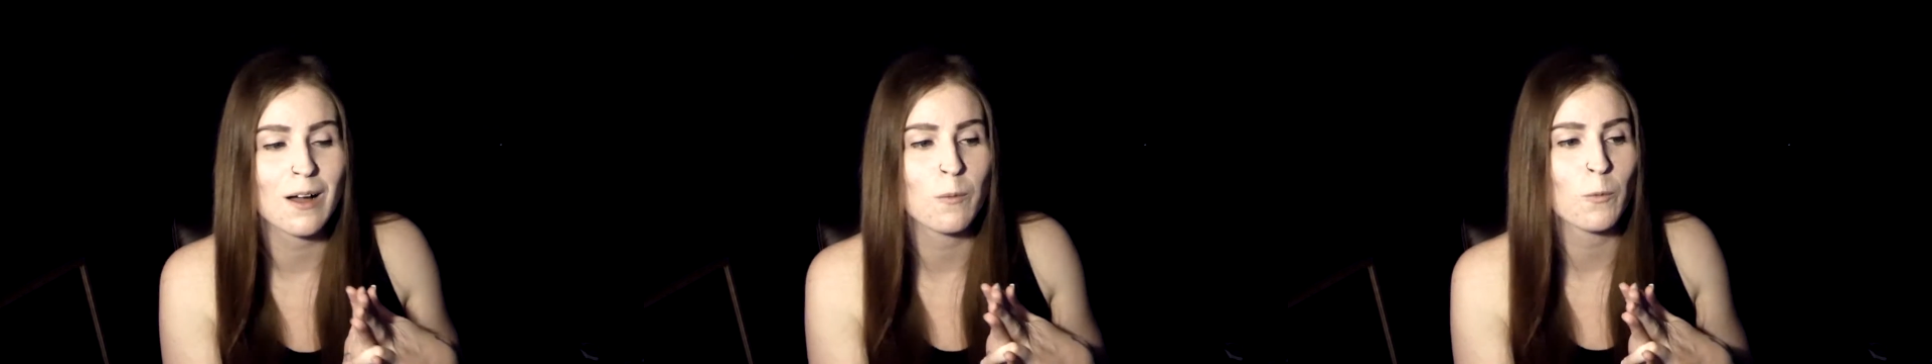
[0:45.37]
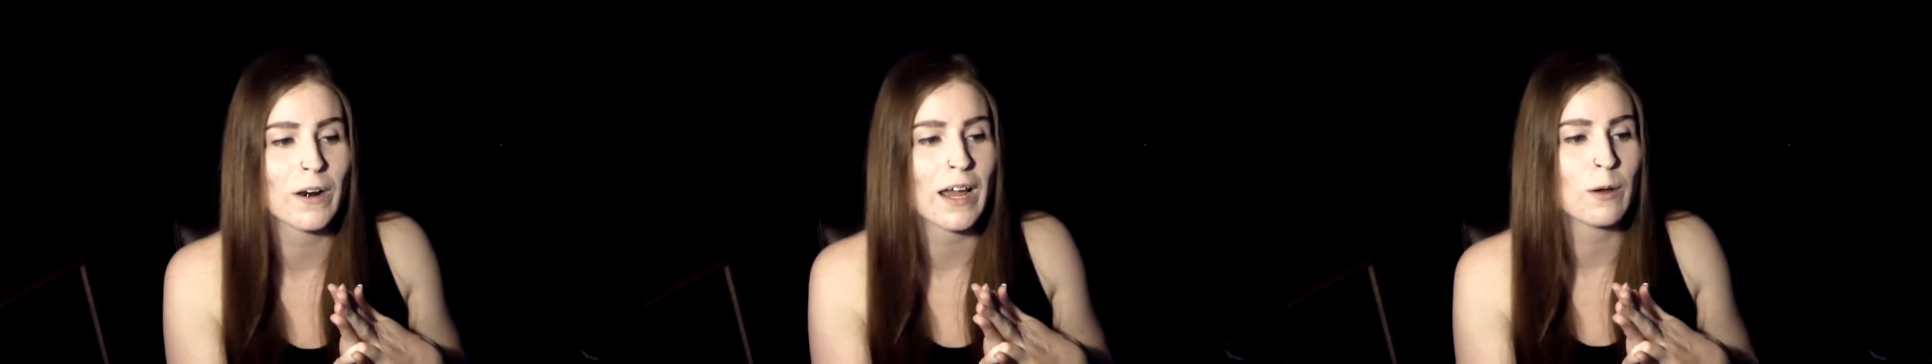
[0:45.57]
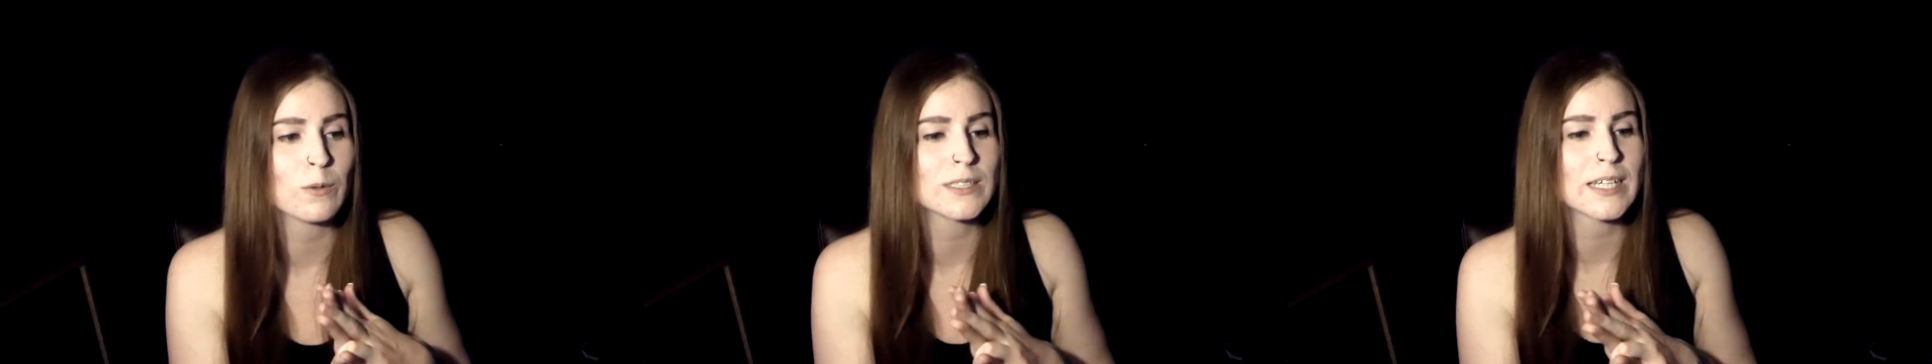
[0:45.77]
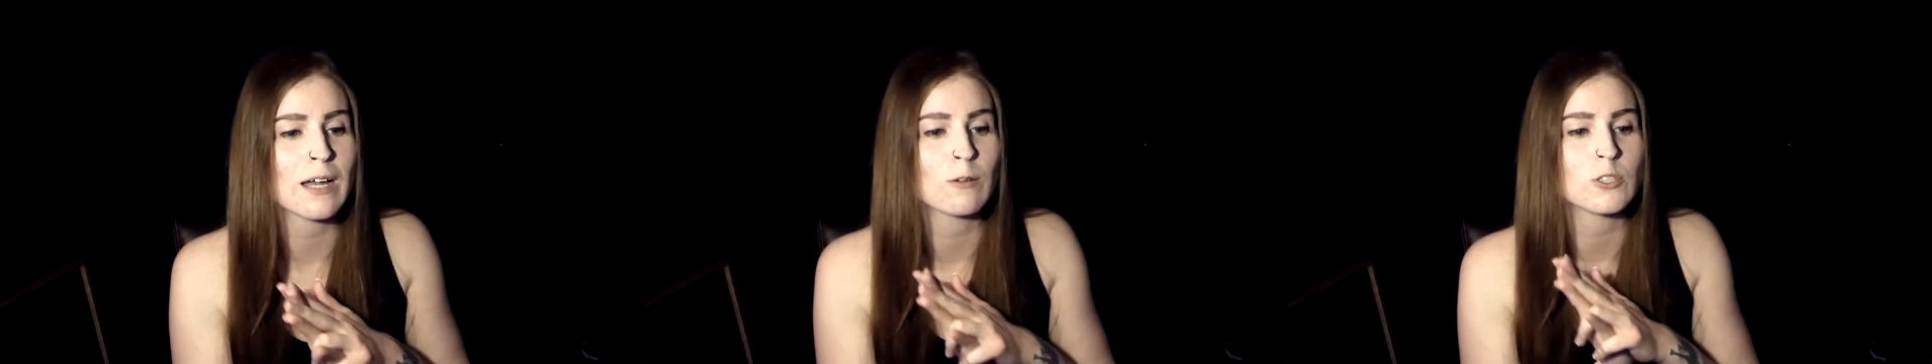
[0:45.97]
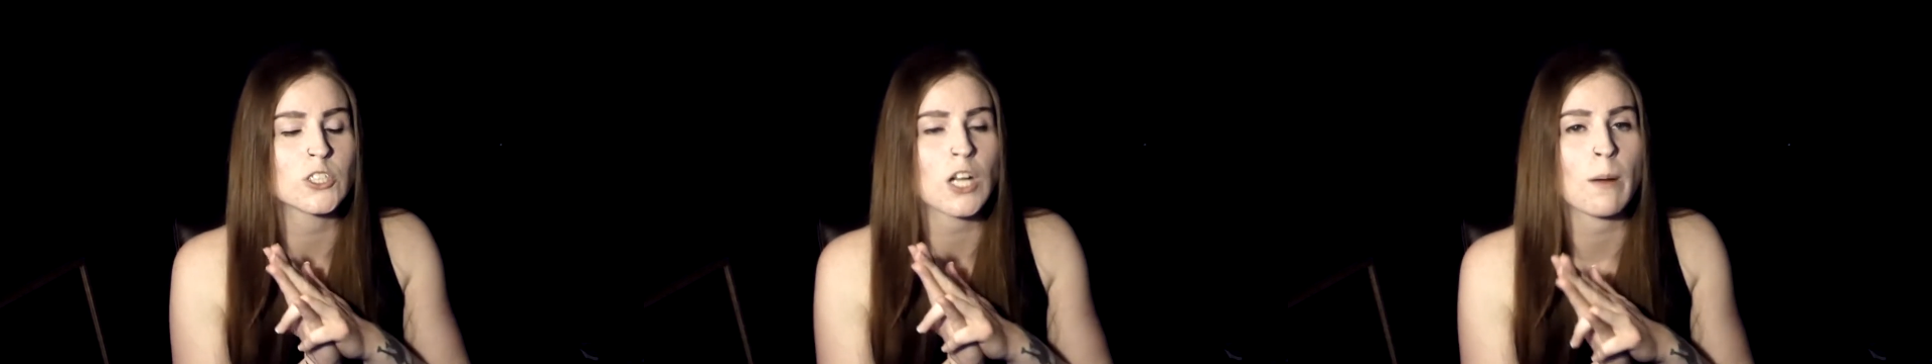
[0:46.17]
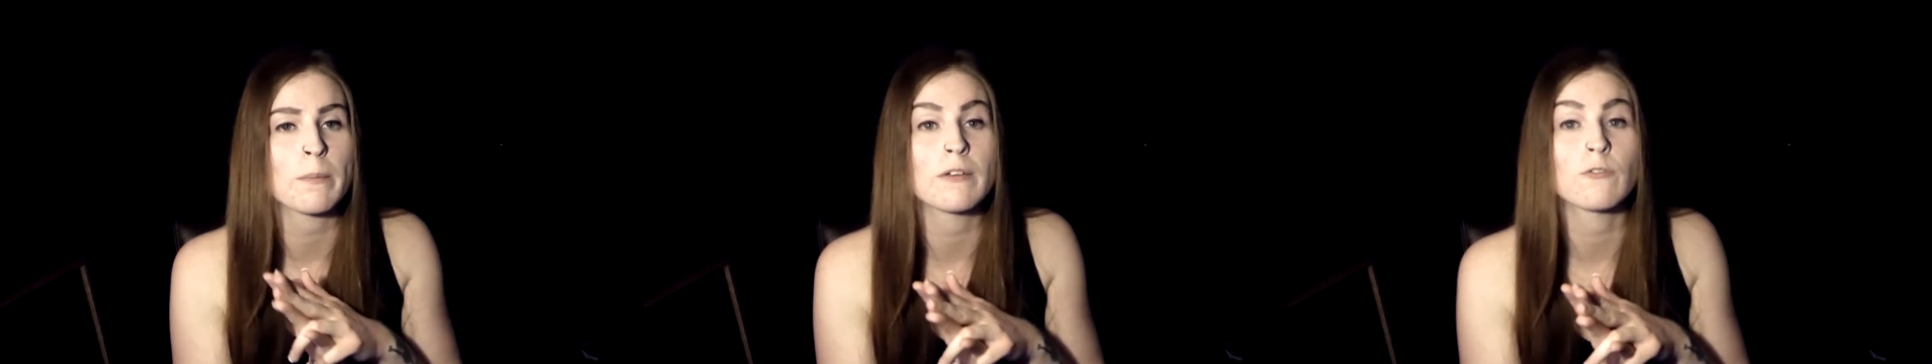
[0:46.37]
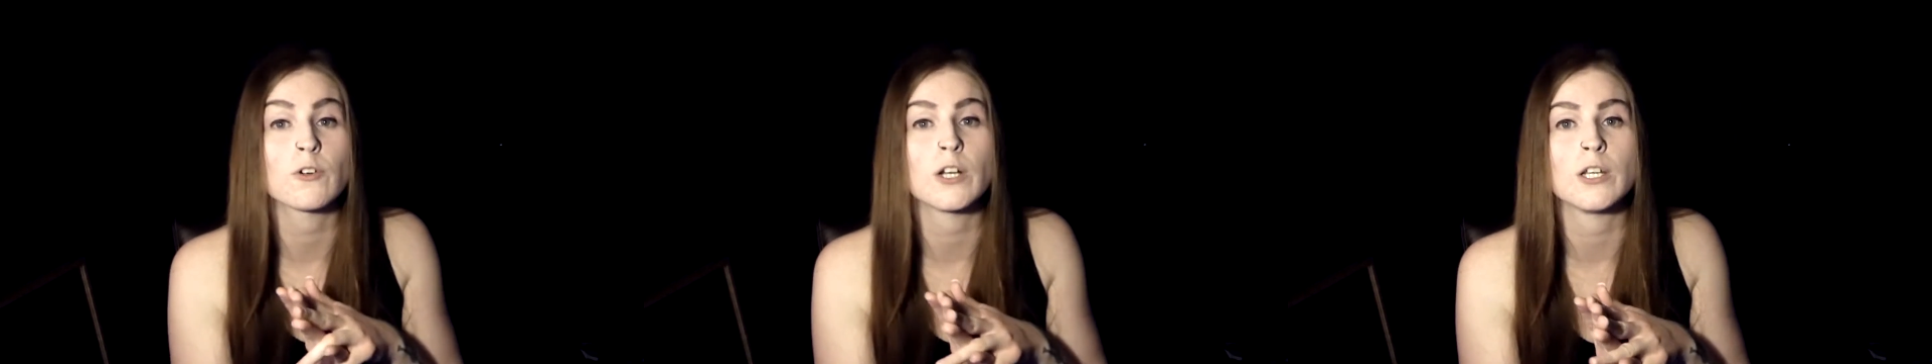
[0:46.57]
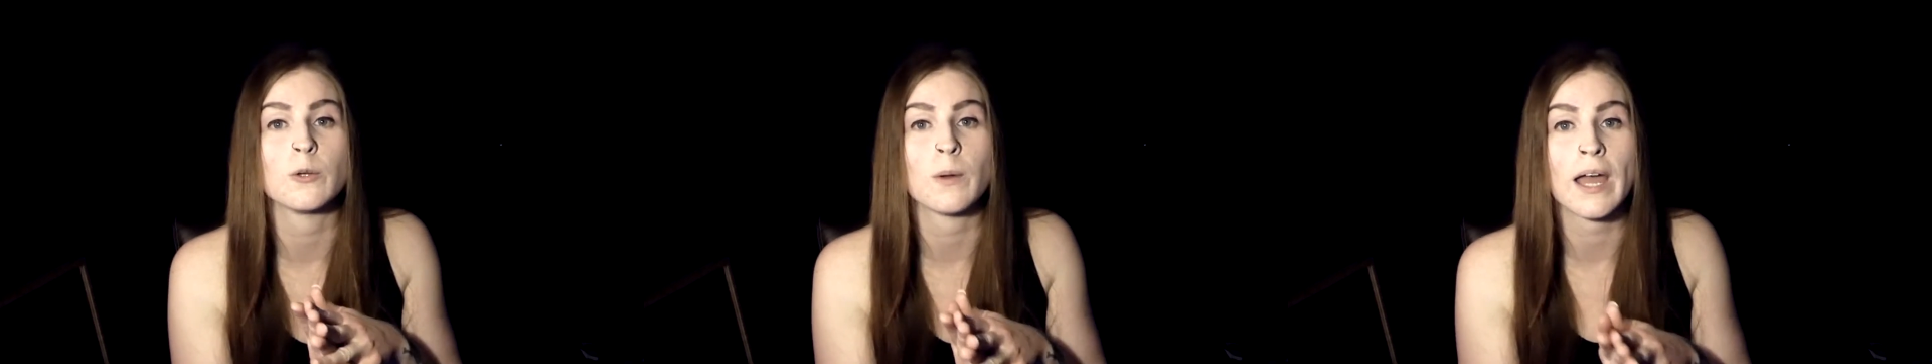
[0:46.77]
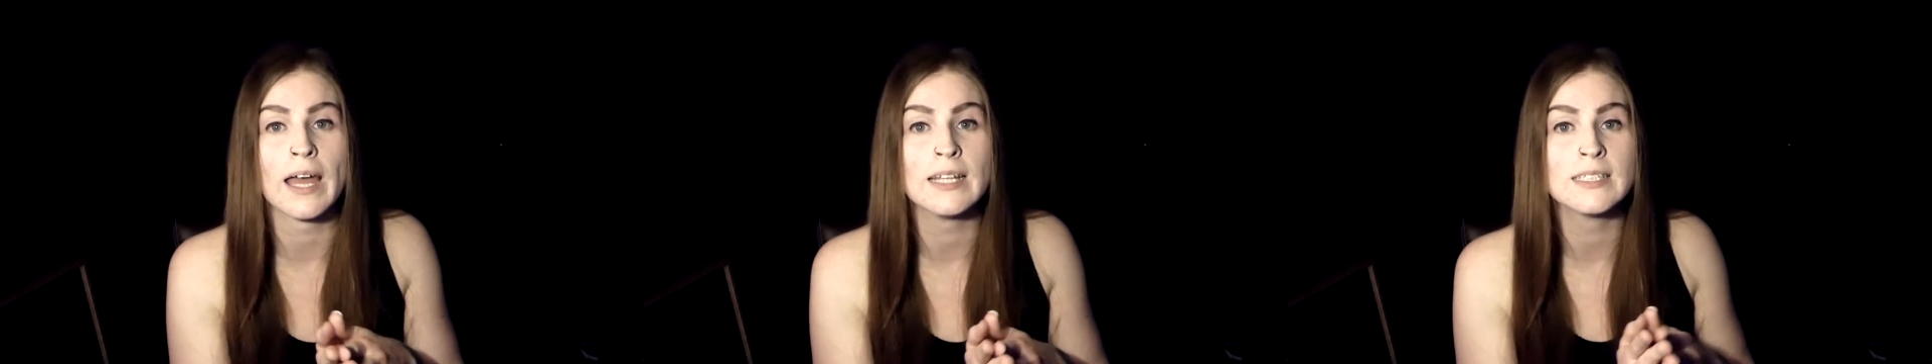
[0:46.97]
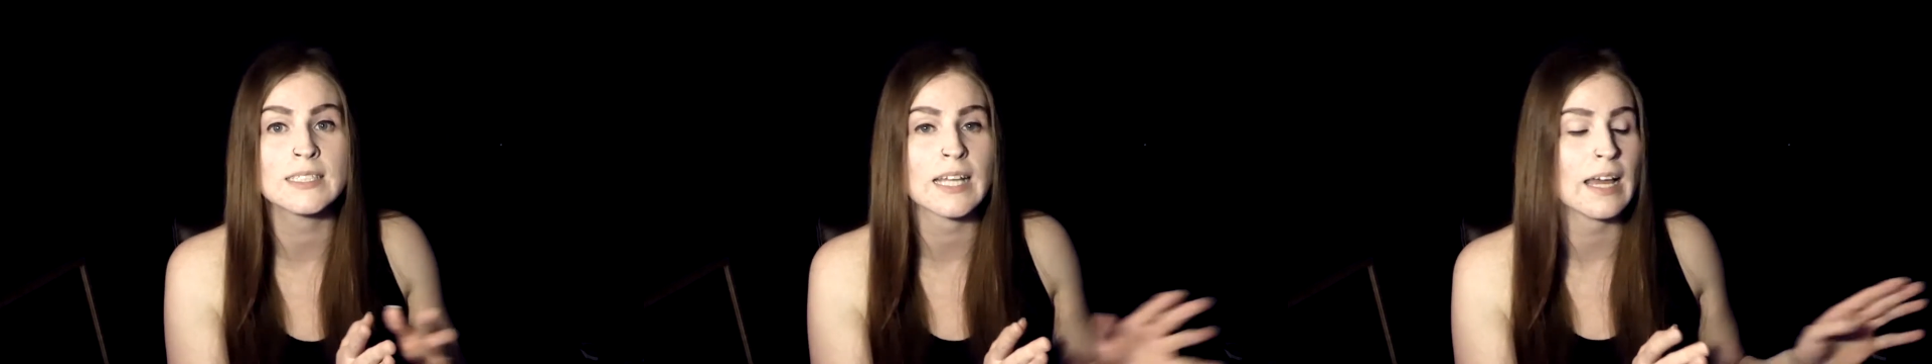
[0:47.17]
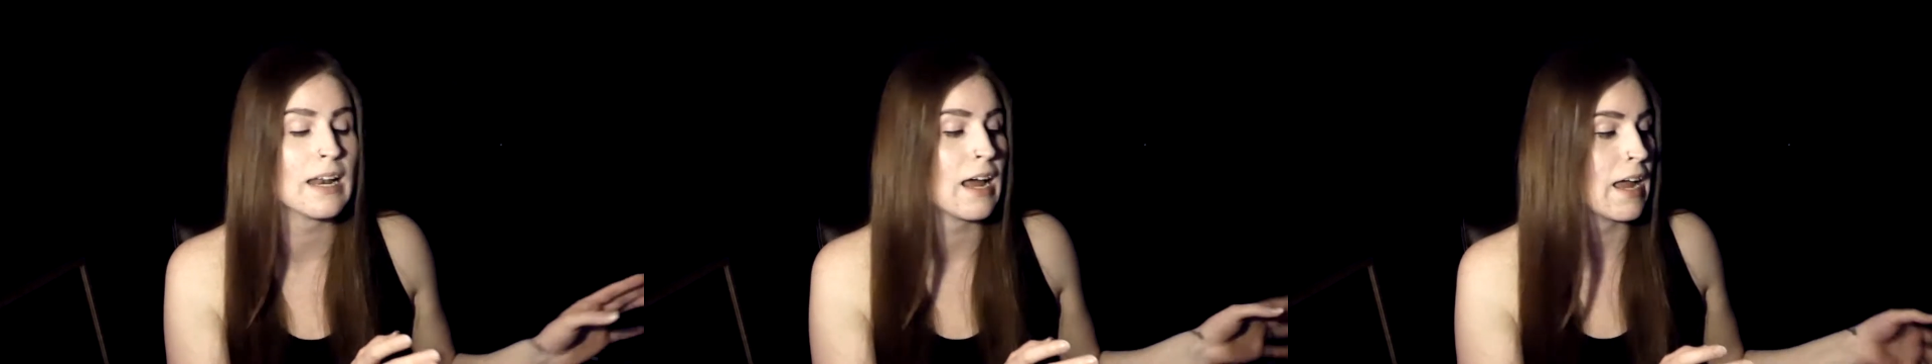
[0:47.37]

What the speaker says: when I was out shopping for a new headset,